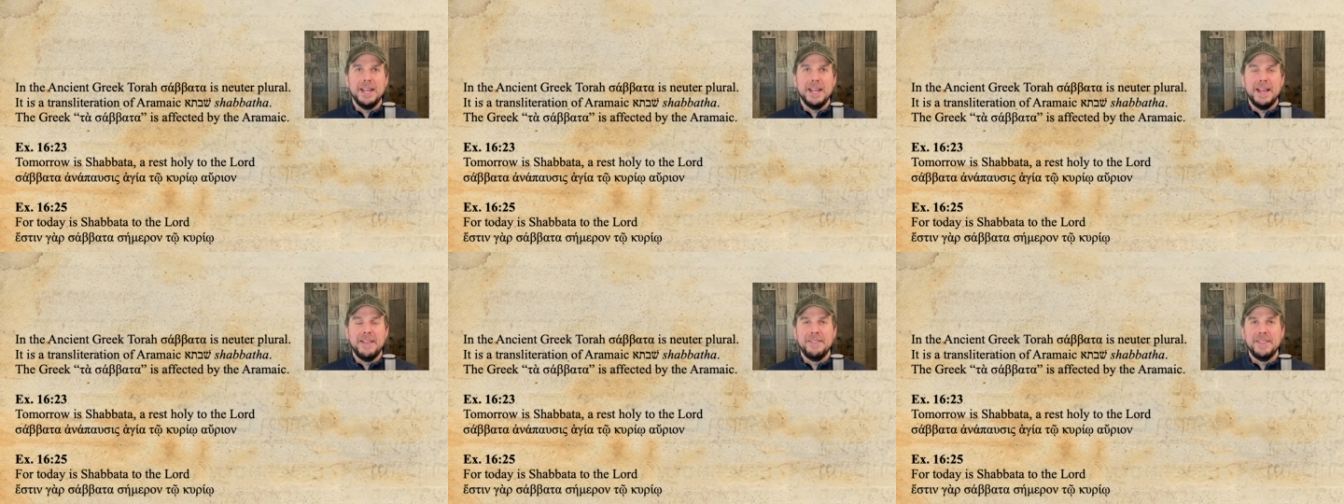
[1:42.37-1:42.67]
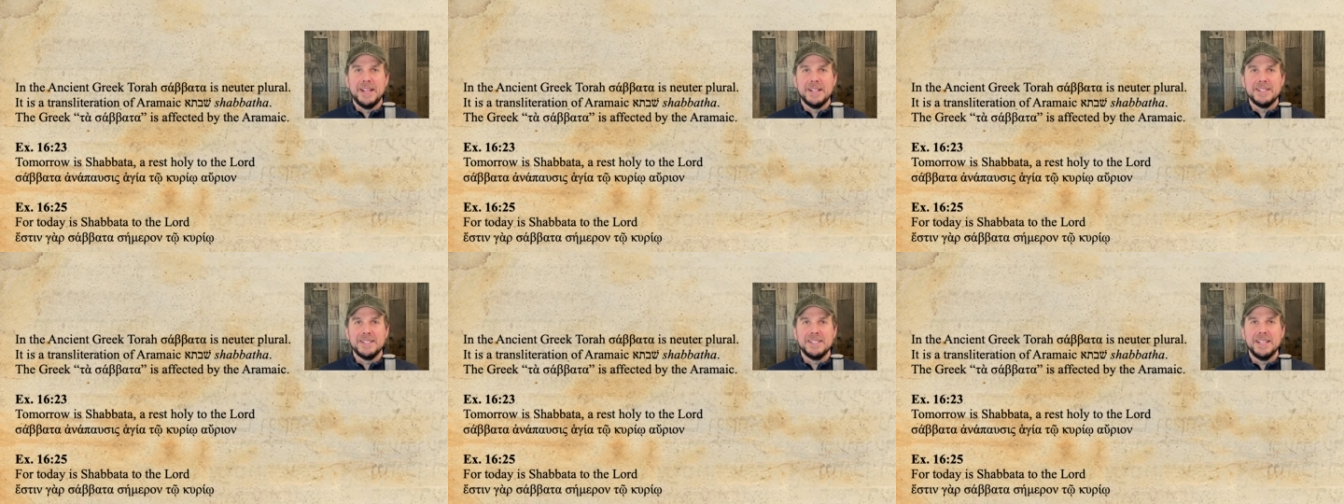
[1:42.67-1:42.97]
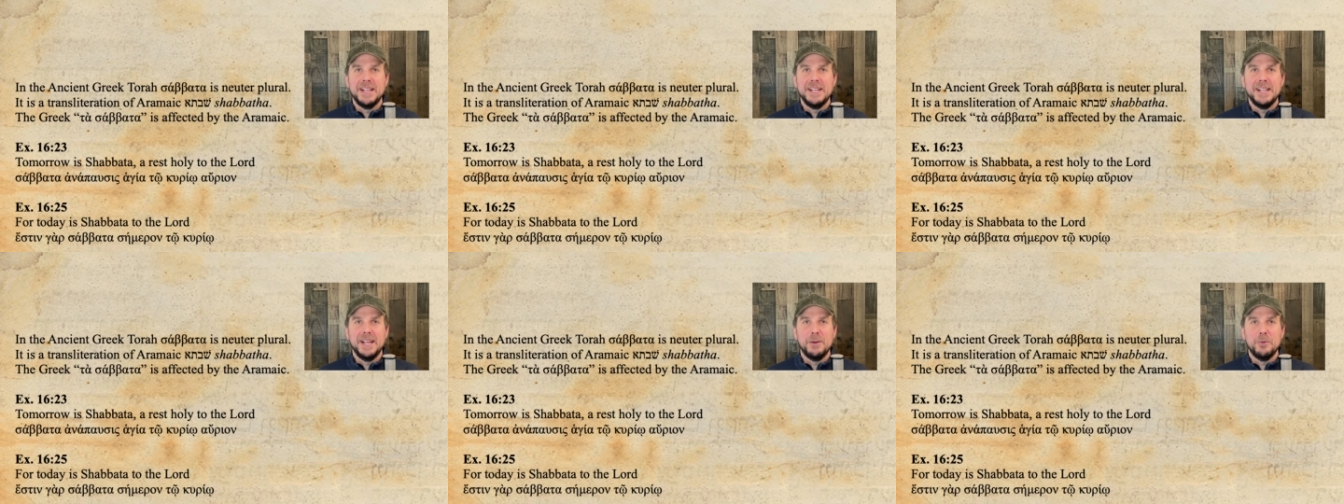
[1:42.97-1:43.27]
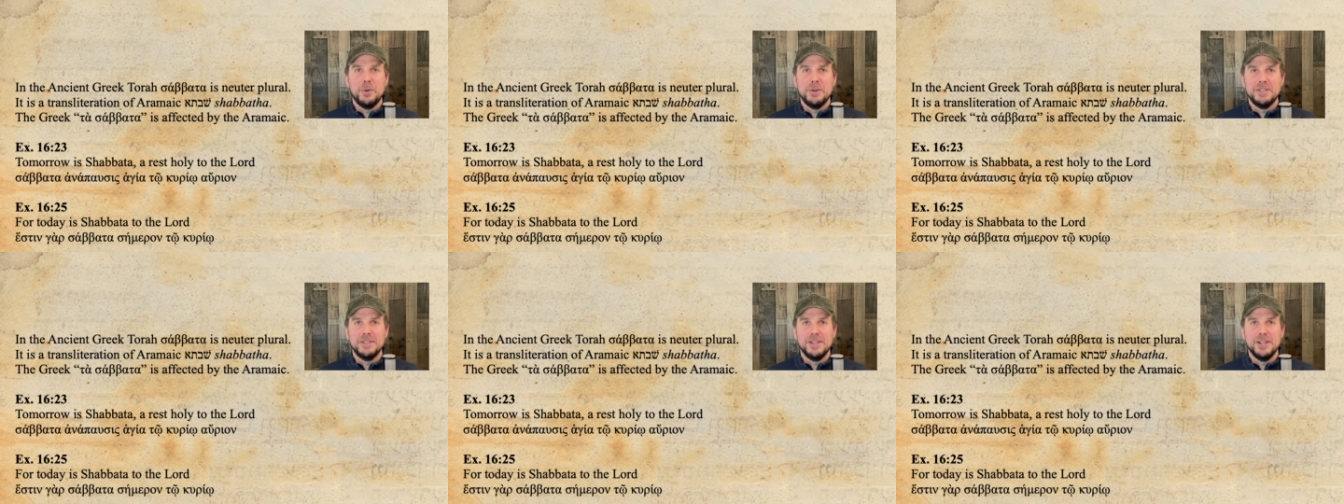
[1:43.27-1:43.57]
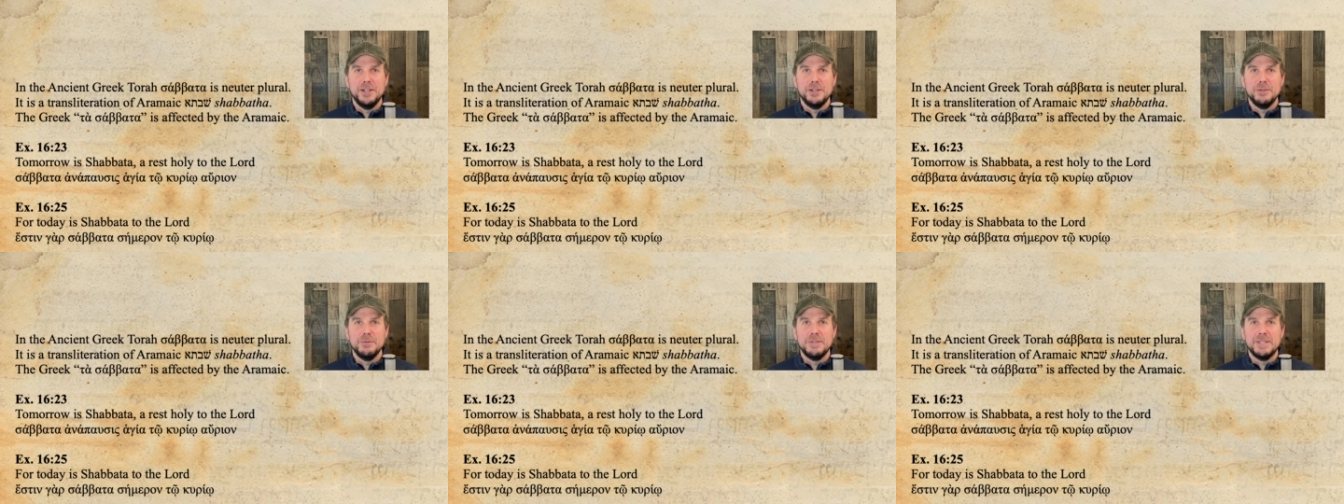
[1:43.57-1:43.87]
and that Sunday was the
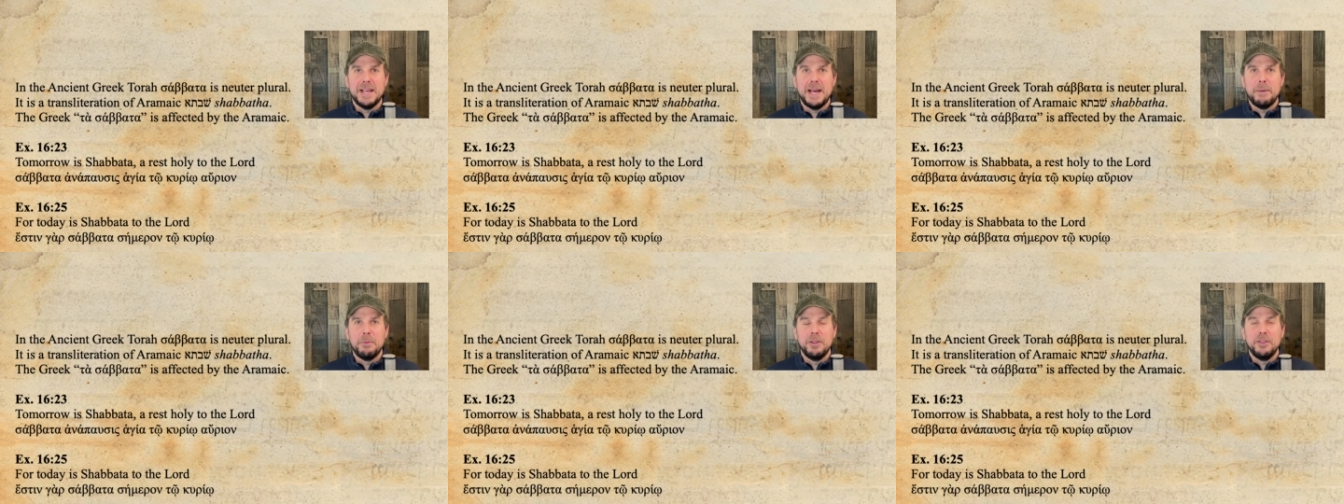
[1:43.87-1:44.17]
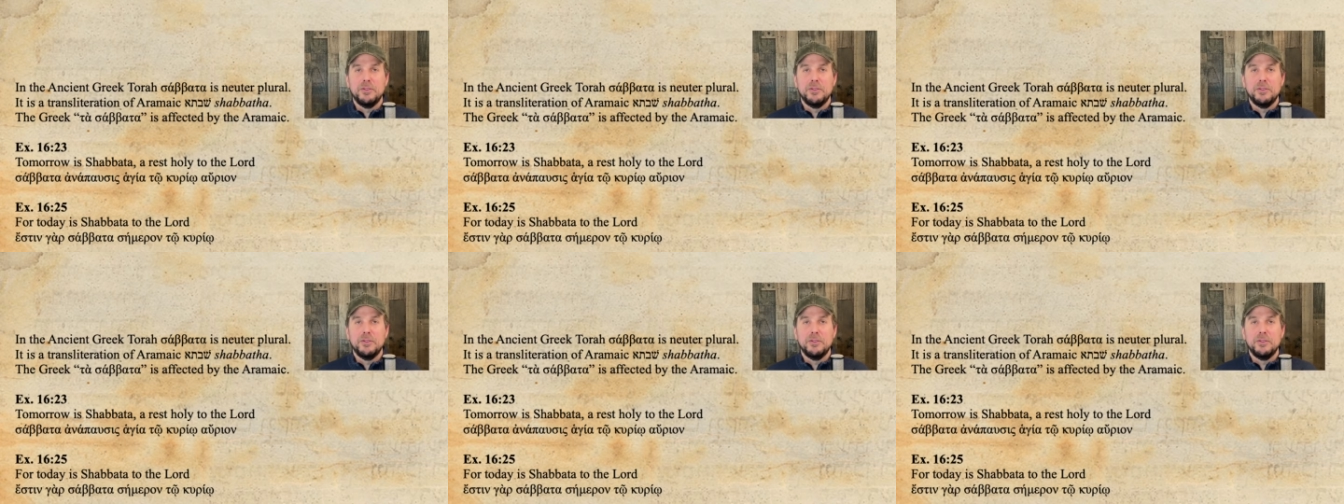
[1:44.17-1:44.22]
new Sabbath.